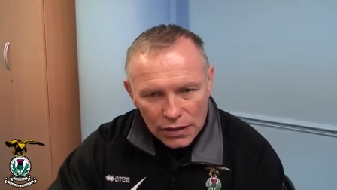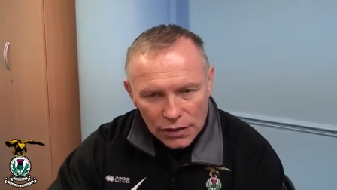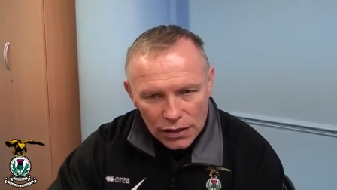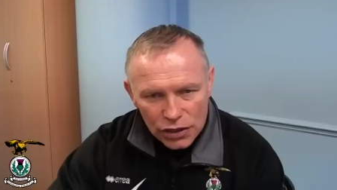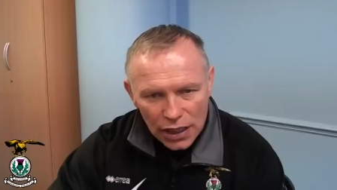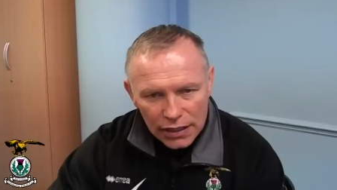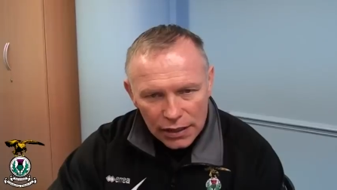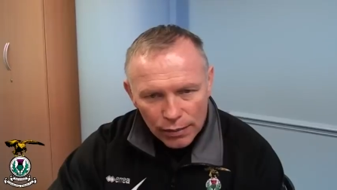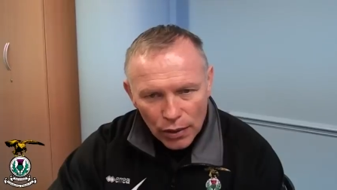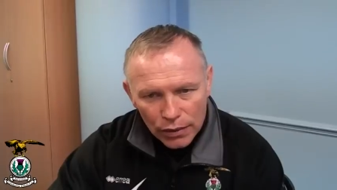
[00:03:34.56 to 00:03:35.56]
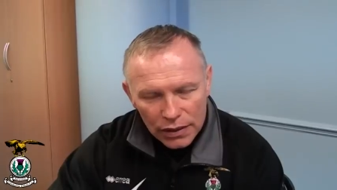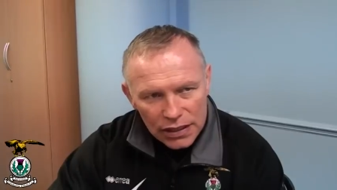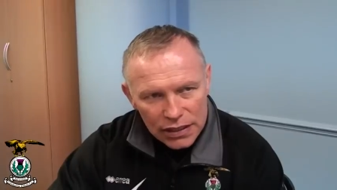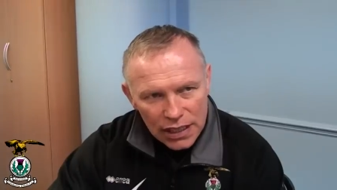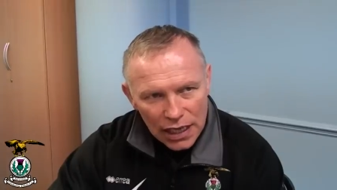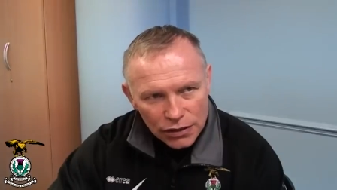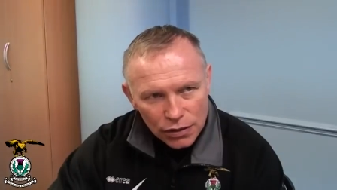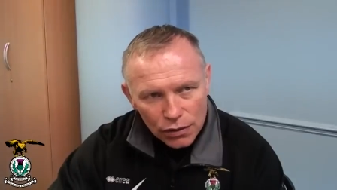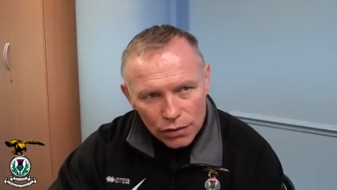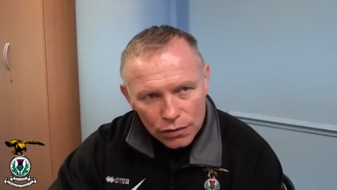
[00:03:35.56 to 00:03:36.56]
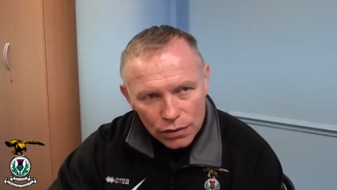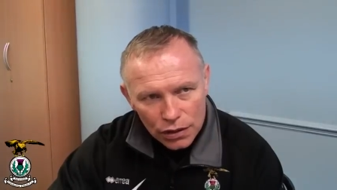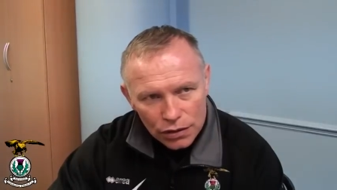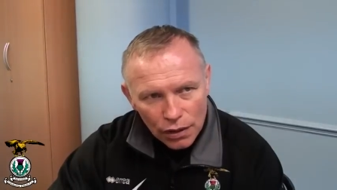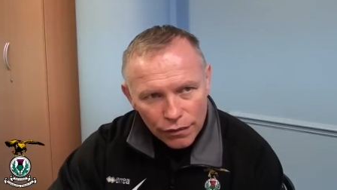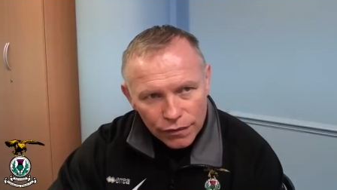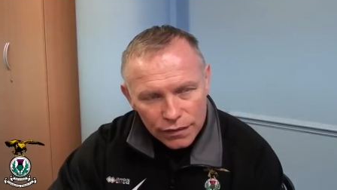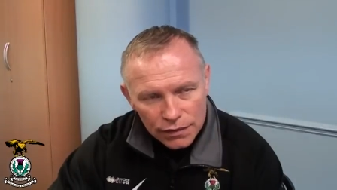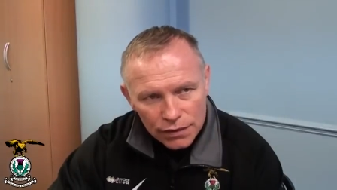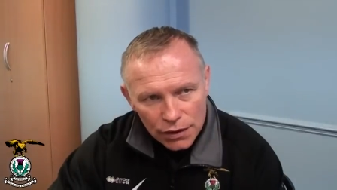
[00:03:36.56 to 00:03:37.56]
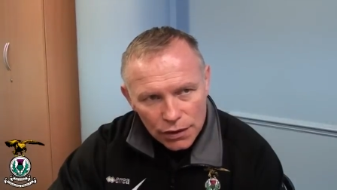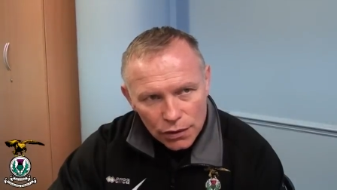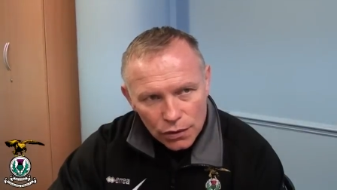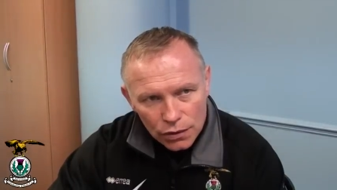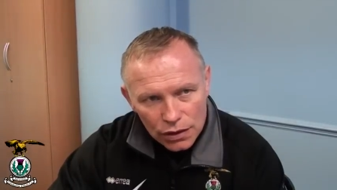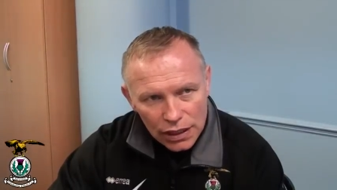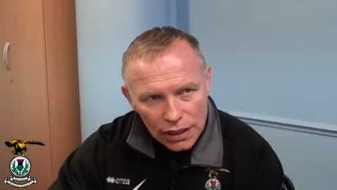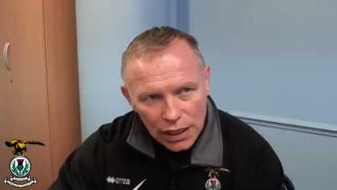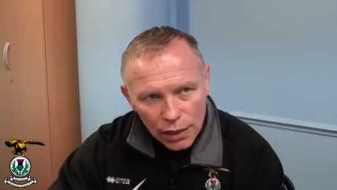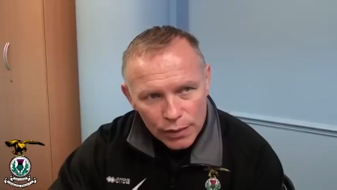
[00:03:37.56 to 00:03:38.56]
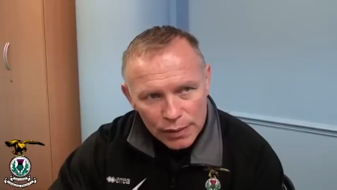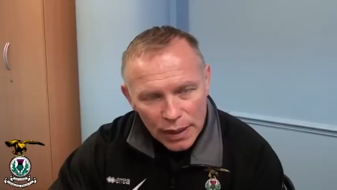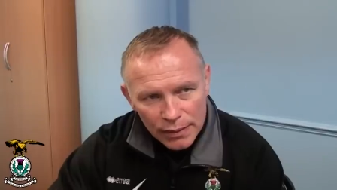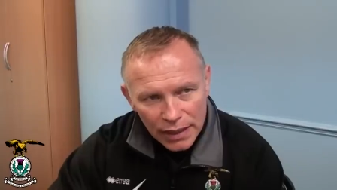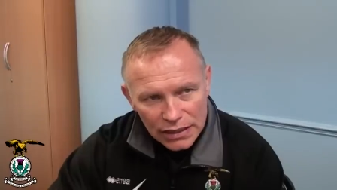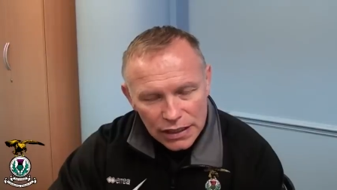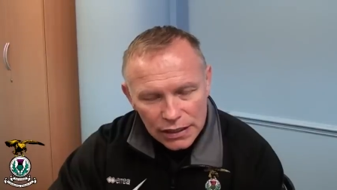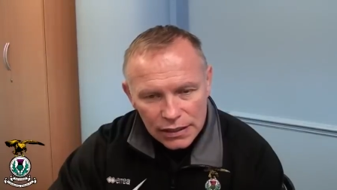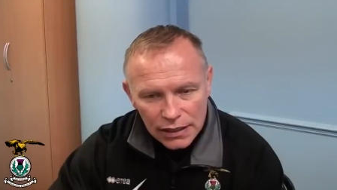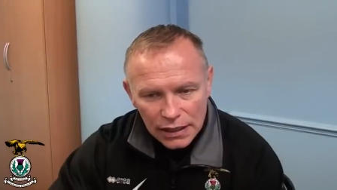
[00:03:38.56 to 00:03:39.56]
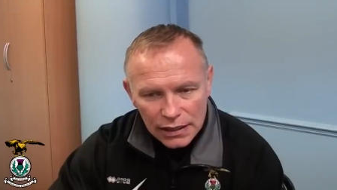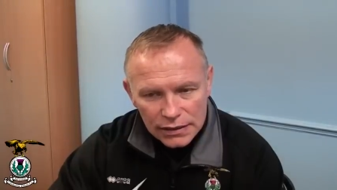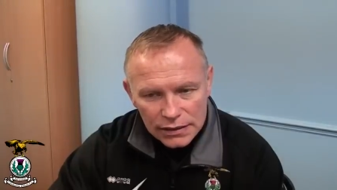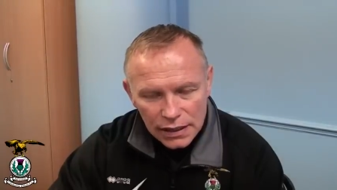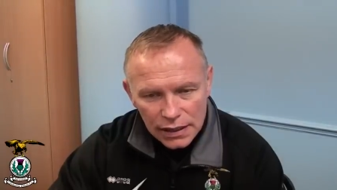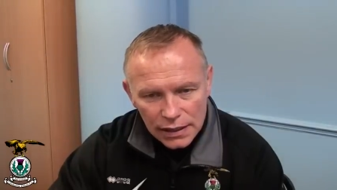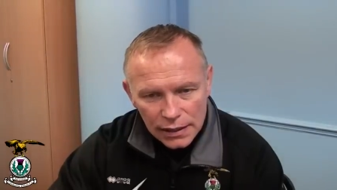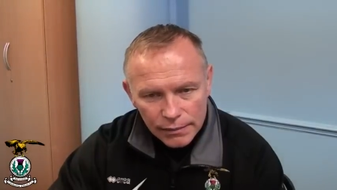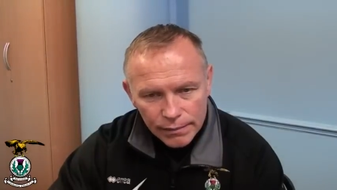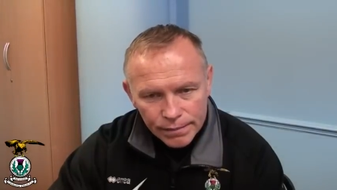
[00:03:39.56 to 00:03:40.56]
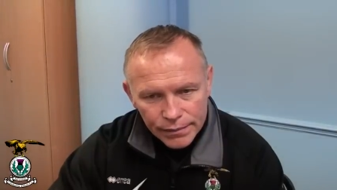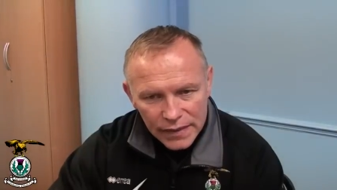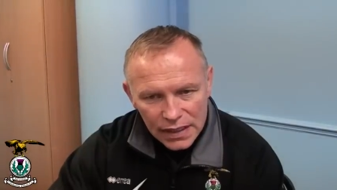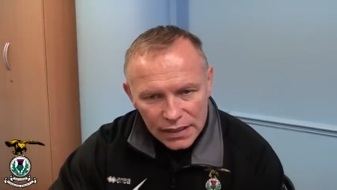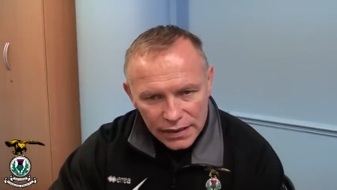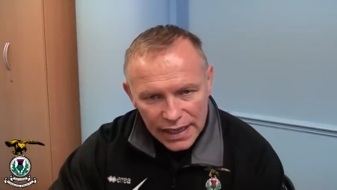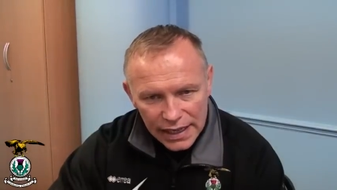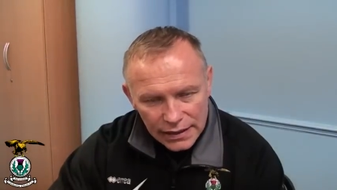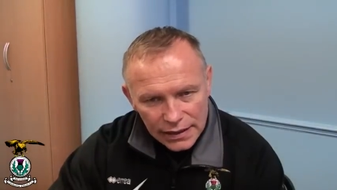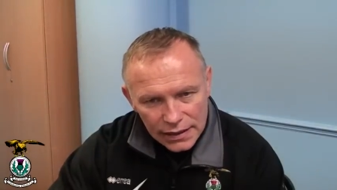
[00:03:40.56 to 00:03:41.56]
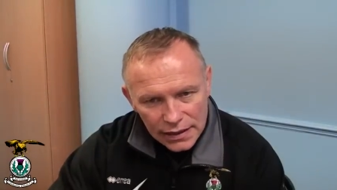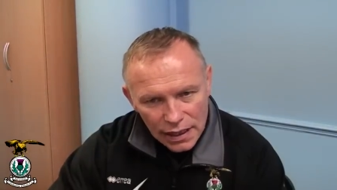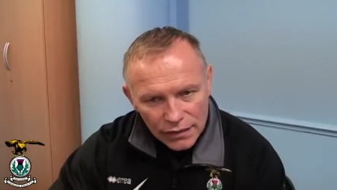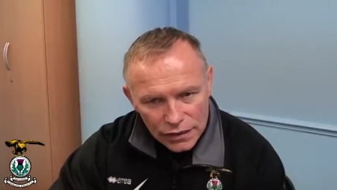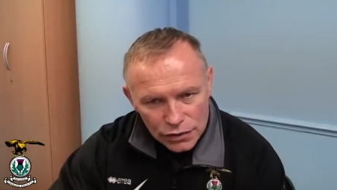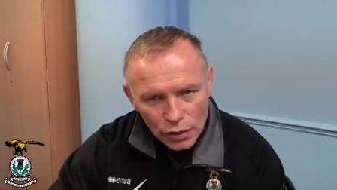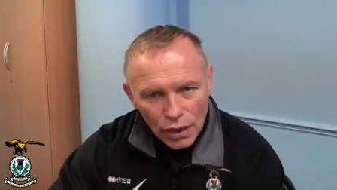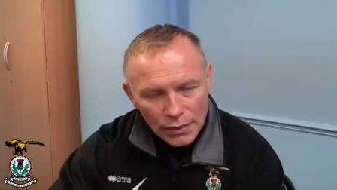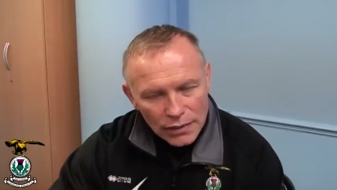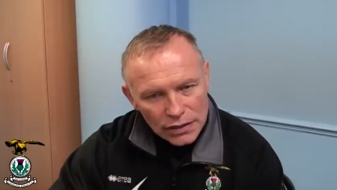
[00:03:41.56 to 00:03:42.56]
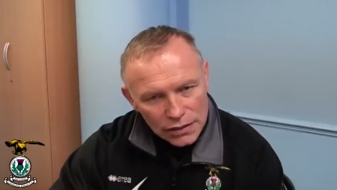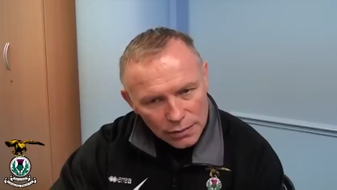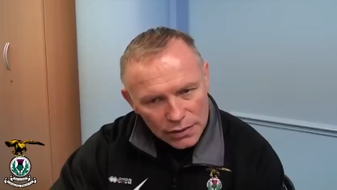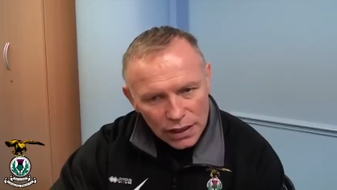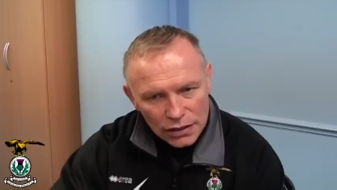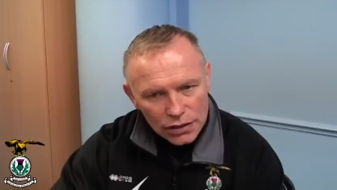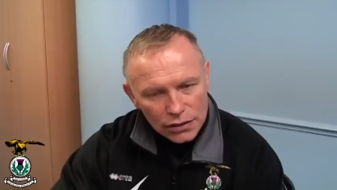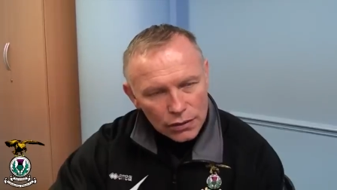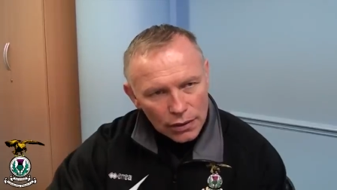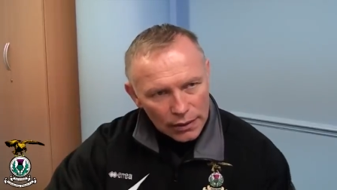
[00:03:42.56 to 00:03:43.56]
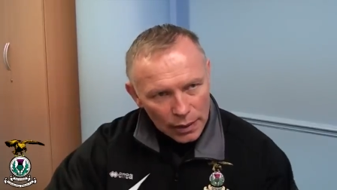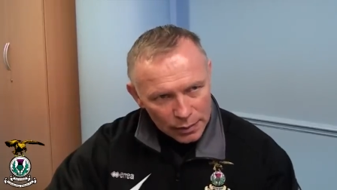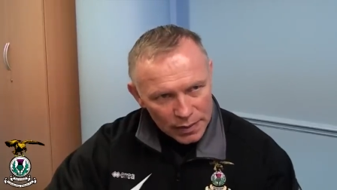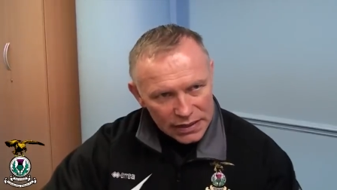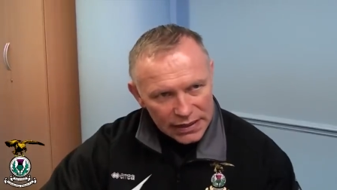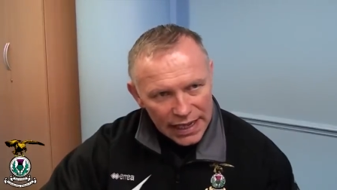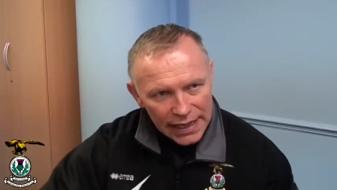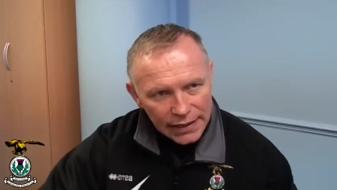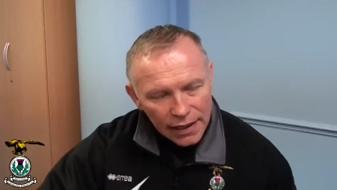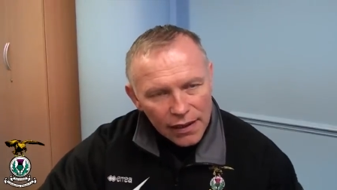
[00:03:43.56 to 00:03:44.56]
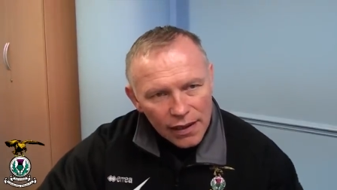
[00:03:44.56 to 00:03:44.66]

to try and get the ball to these guys to go and do their stuff and go and create that wee bit of magic. And then if it's not happening, it's up to us, you know, it'll be 10,